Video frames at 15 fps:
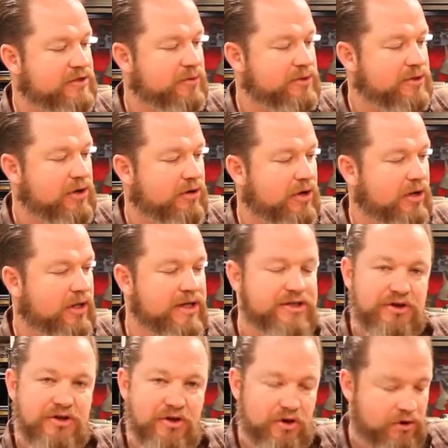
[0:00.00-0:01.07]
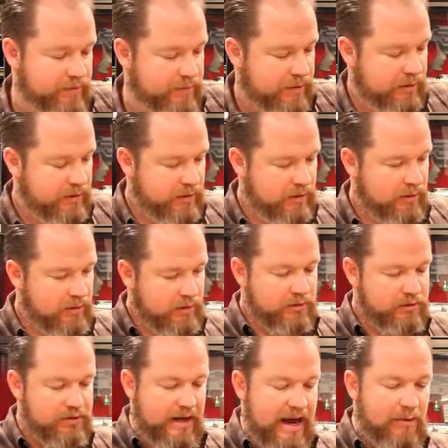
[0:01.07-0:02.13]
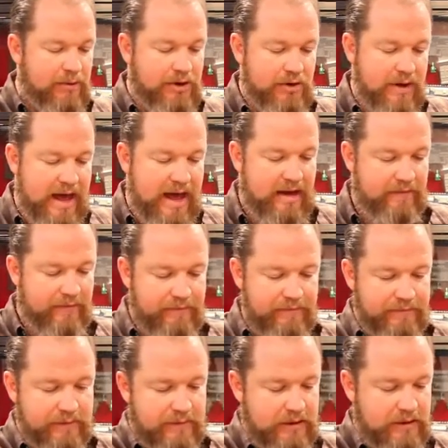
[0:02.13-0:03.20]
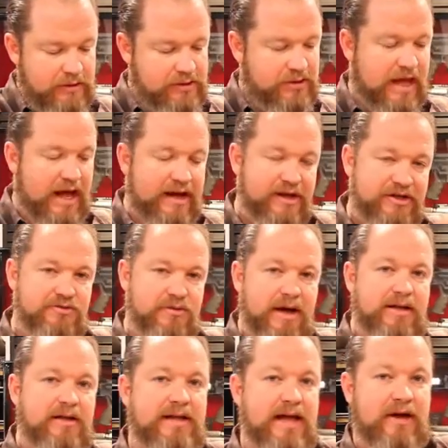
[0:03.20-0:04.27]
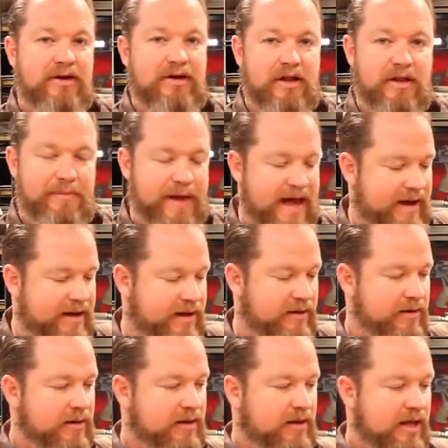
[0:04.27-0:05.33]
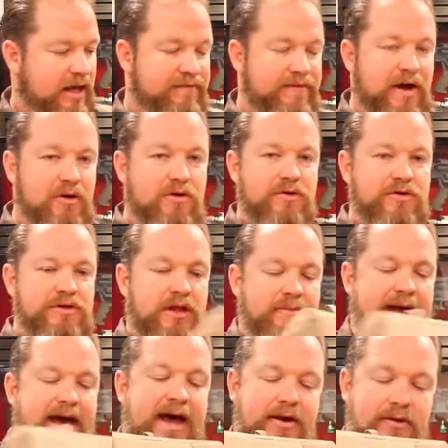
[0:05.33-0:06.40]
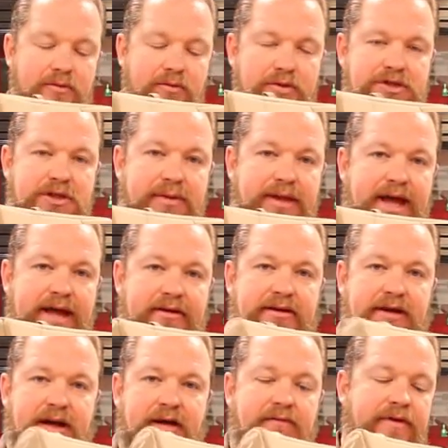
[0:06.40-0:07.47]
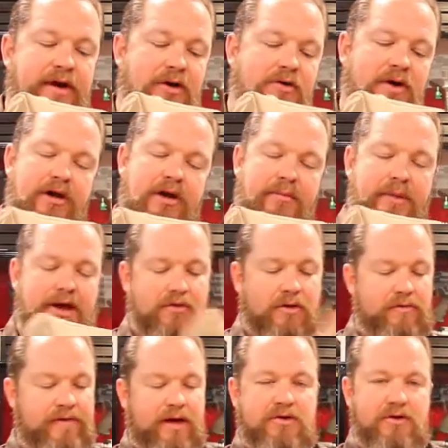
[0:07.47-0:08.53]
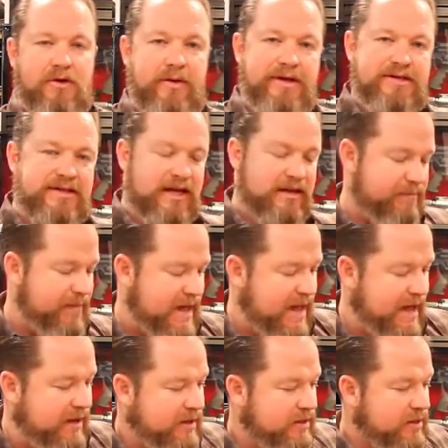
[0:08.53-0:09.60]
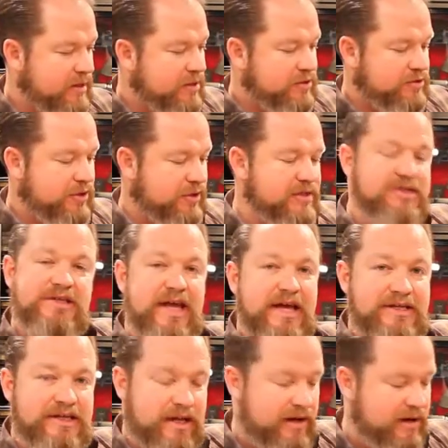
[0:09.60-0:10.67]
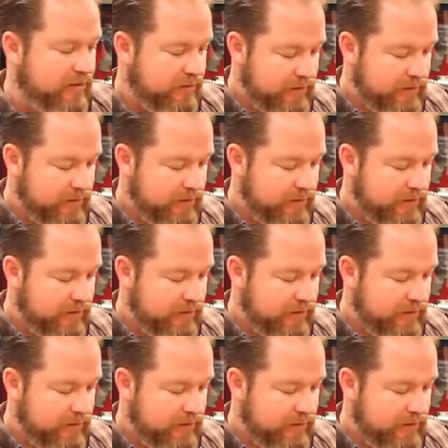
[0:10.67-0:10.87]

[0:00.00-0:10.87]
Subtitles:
So we started to listen to them. So now what you have, slide this directly down into the pack. It Velcros in the back with some of that Velcro on the micro Velcro inside the bag. So this stays in there.